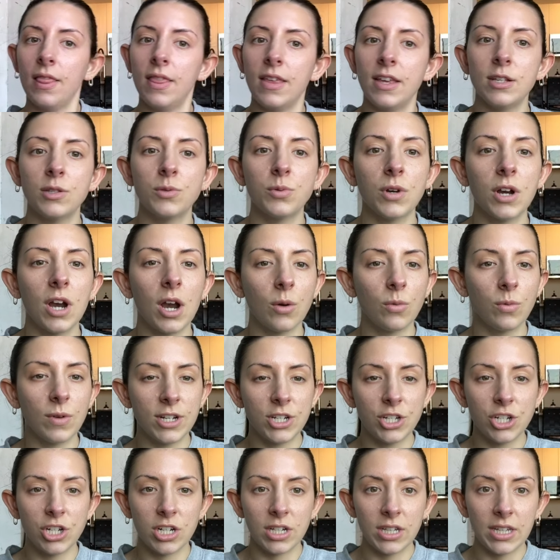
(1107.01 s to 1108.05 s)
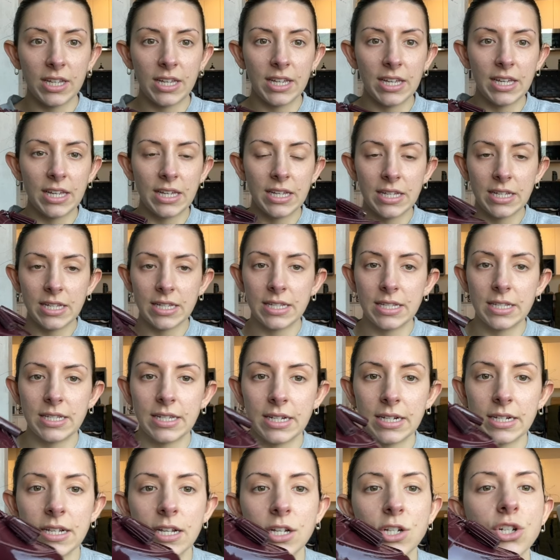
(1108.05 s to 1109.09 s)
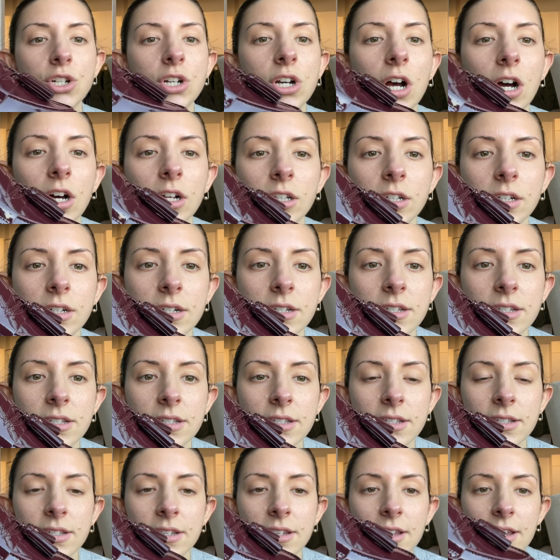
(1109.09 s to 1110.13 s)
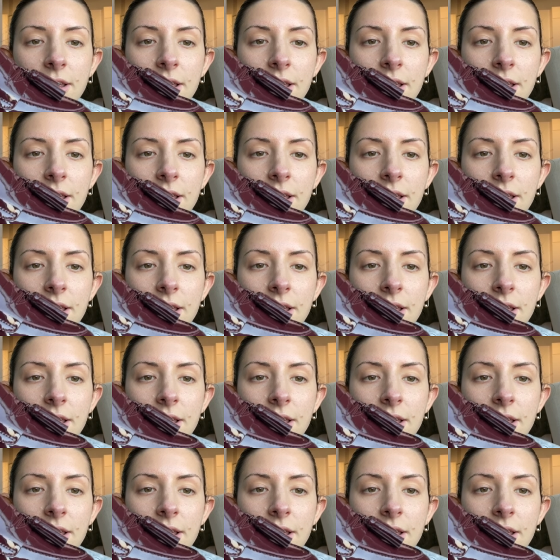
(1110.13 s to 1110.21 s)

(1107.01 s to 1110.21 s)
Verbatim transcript: These were originally $600